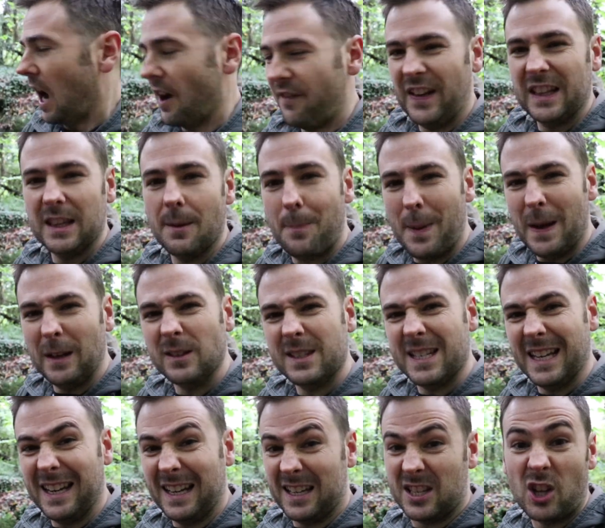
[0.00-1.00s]
I think the
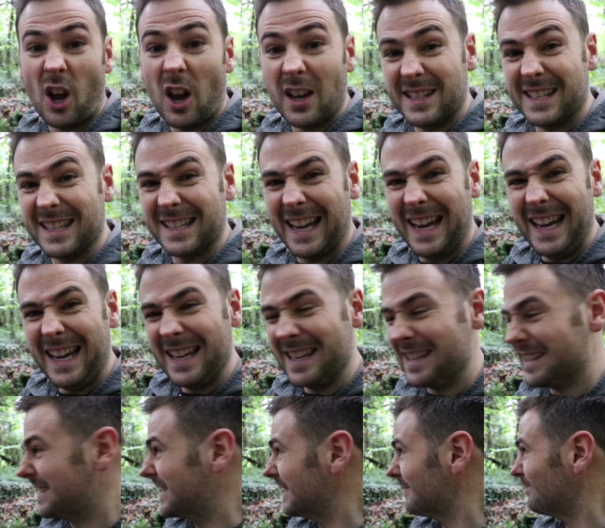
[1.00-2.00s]
building, as nice as it
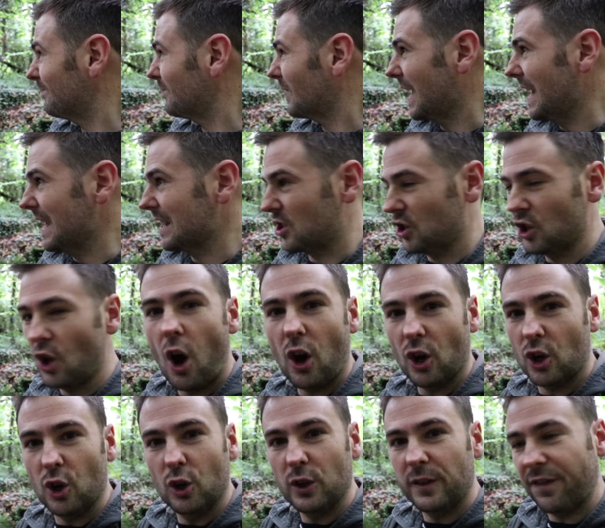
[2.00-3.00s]
is
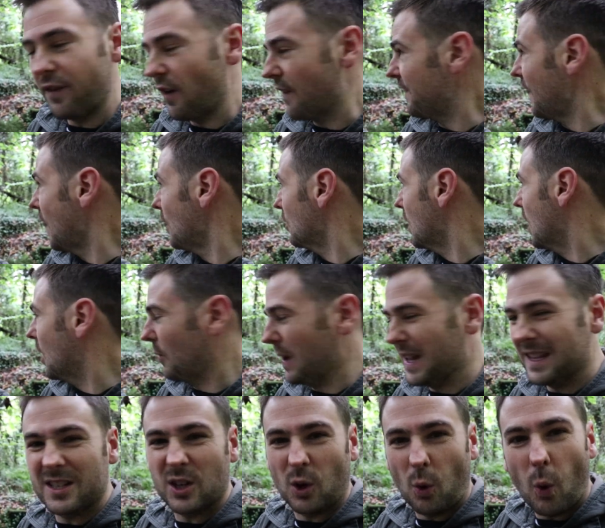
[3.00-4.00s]
not good for a photo.
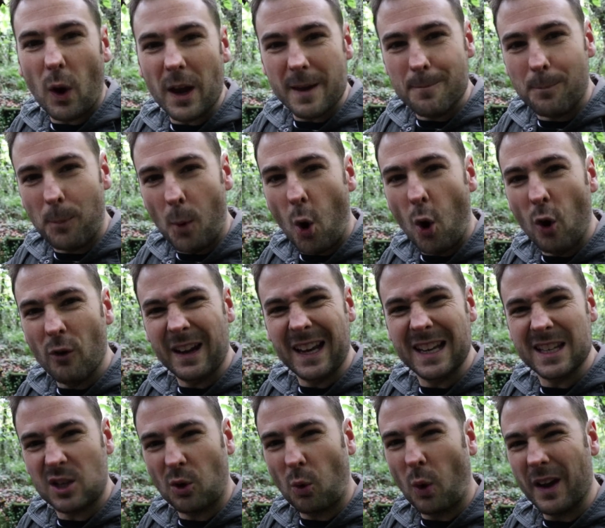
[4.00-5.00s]
It's quite
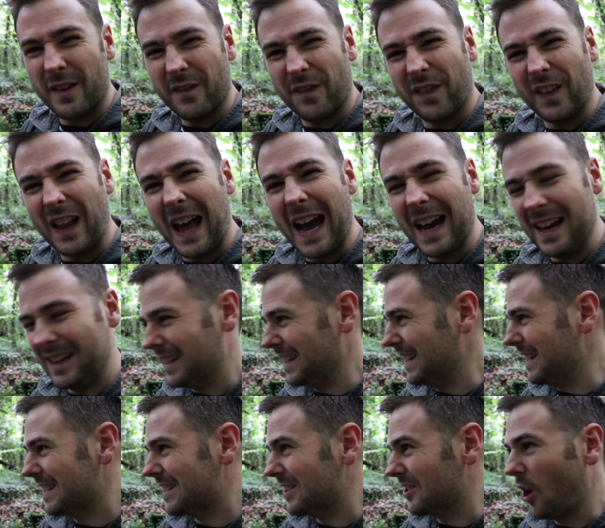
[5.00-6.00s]
boring, it's quite flat,
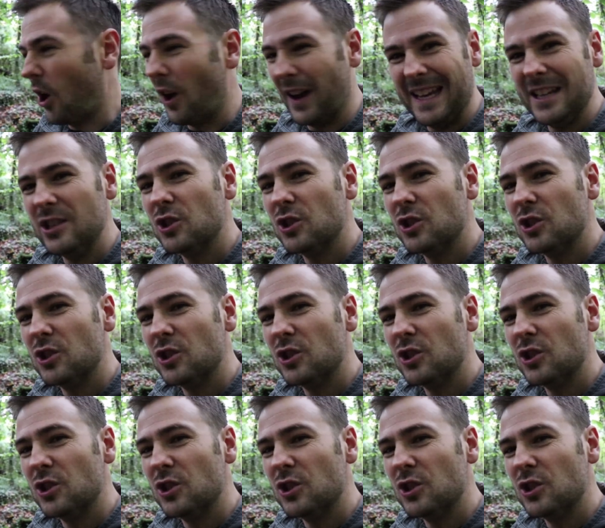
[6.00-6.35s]
it's not